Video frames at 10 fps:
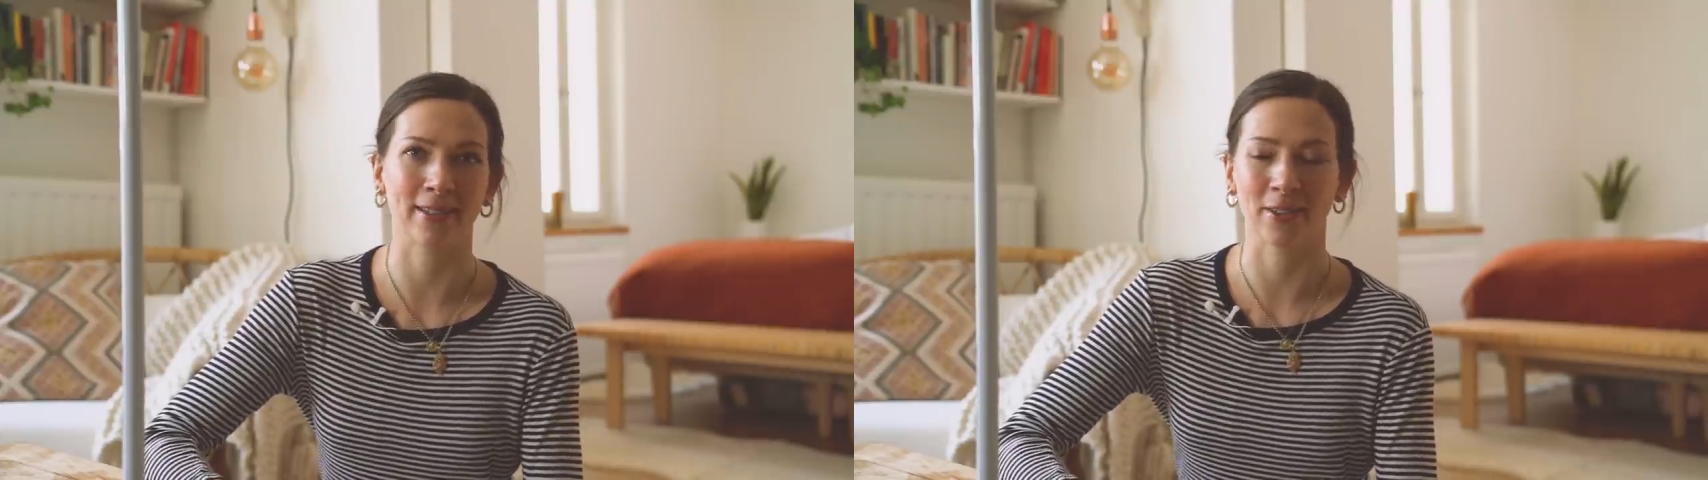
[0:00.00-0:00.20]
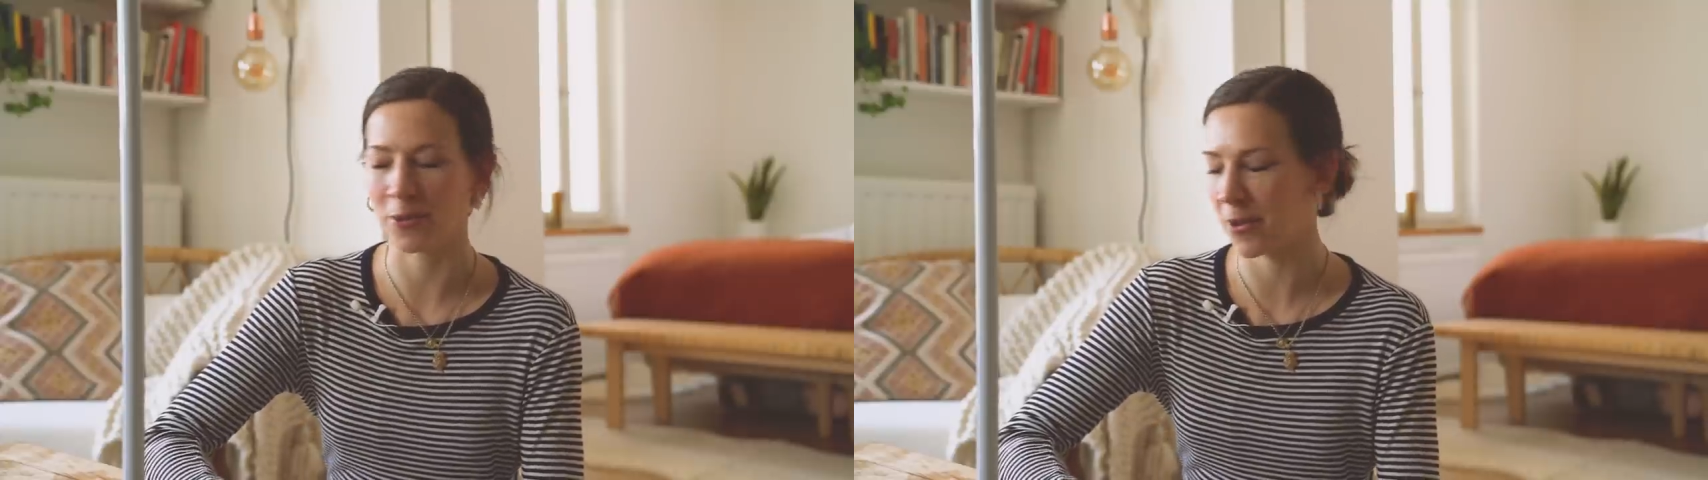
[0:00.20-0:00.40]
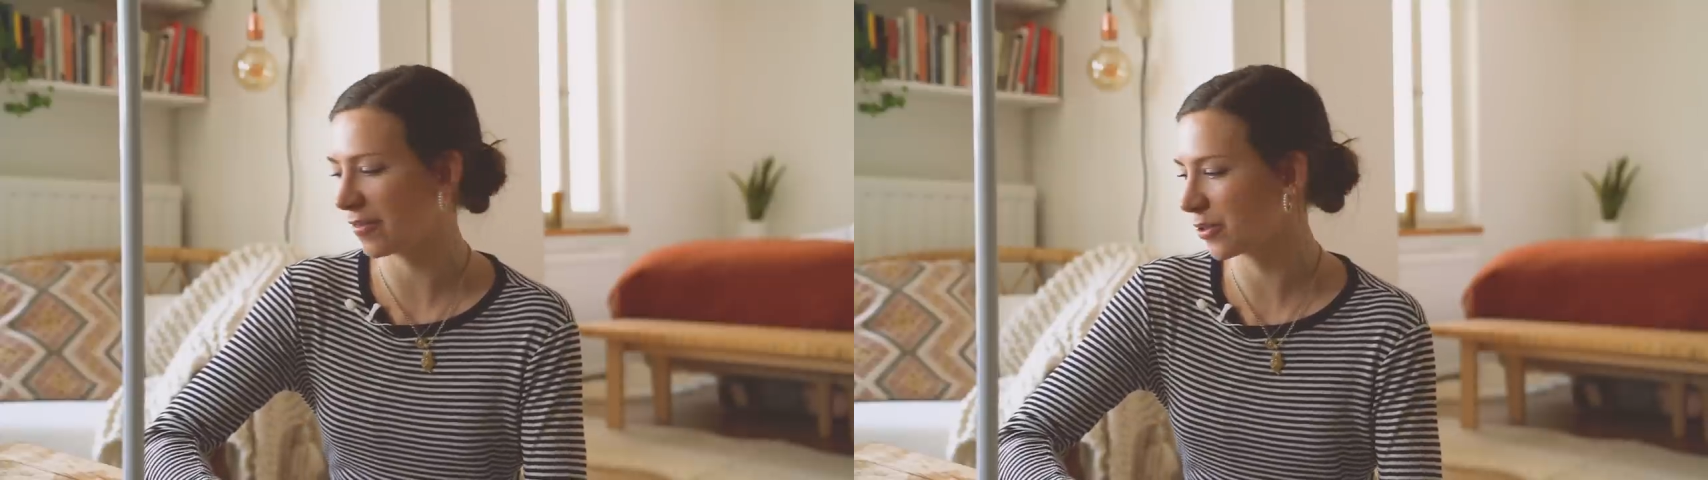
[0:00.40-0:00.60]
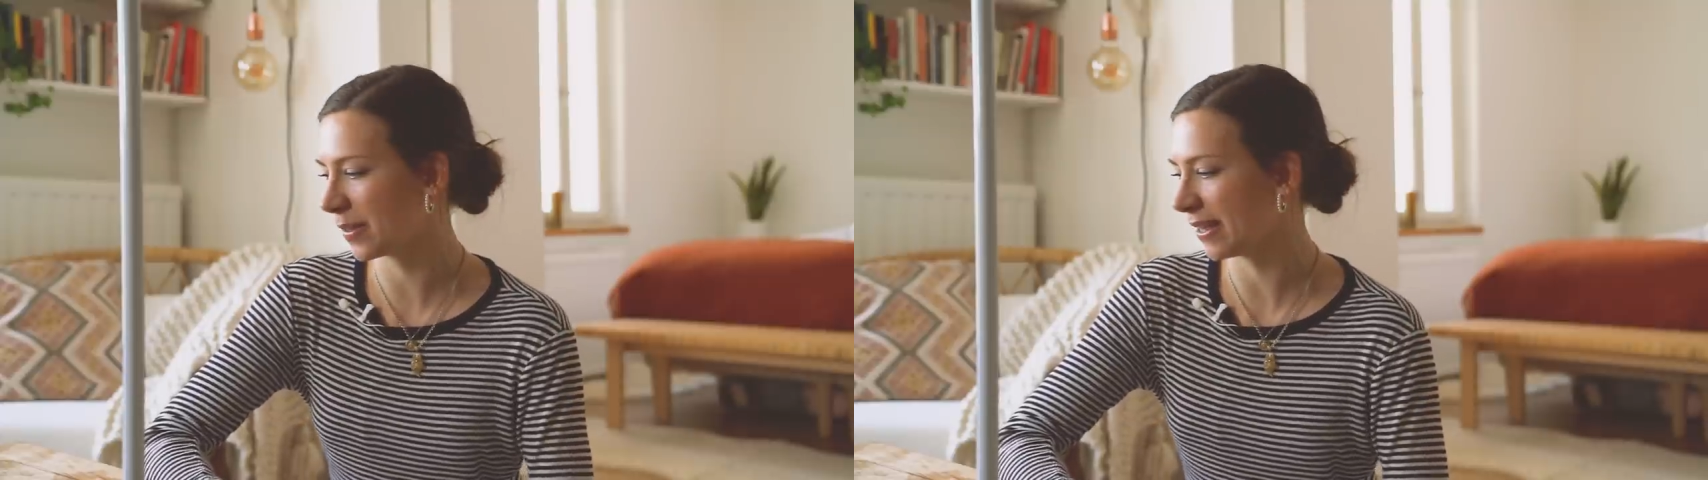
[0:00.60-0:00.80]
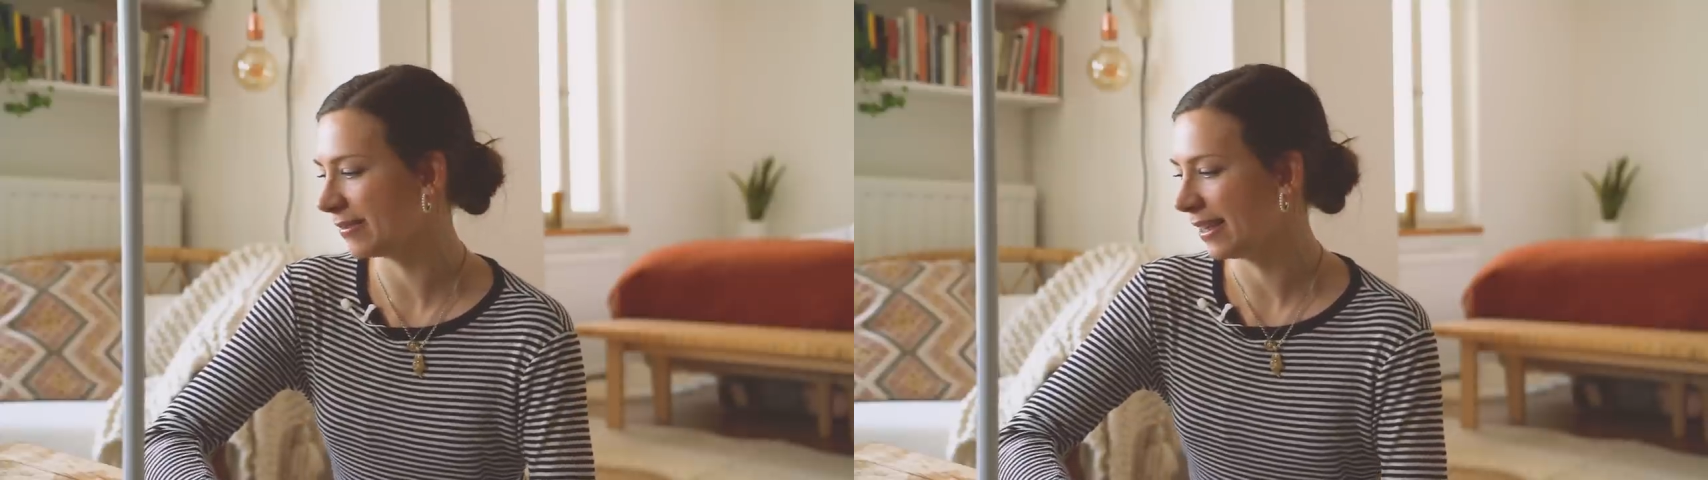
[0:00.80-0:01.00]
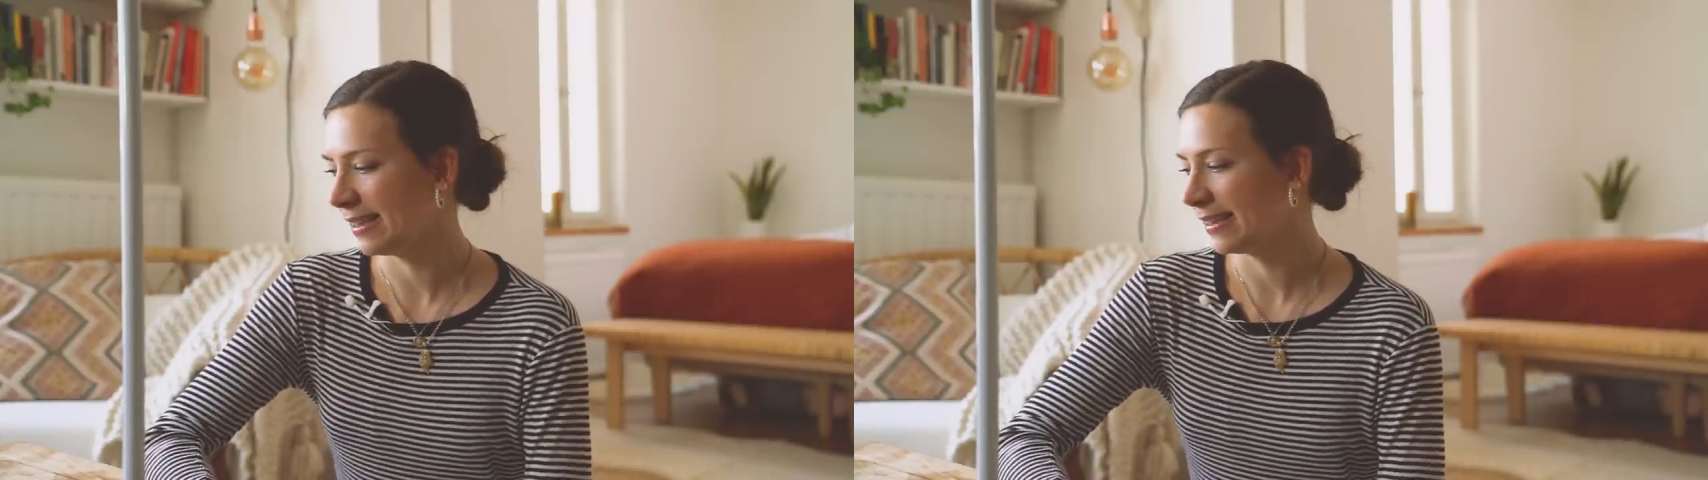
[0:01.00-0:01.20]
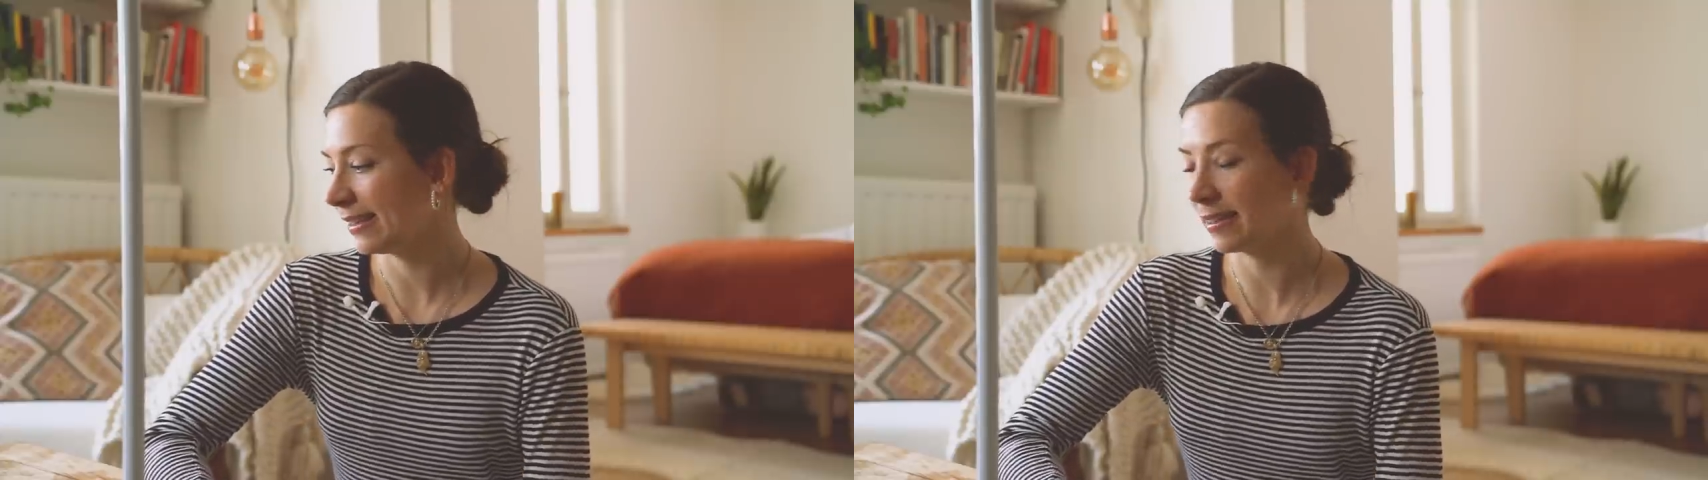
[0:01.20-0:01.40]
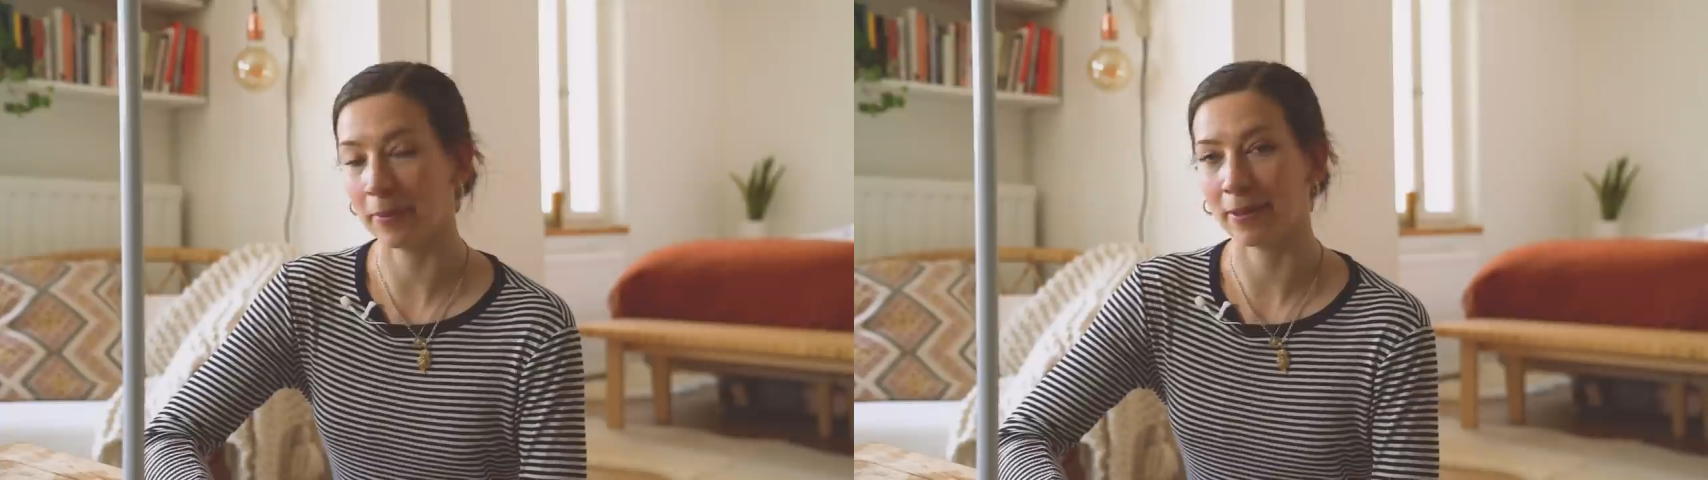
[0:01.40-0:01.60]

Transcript: So you have to be a little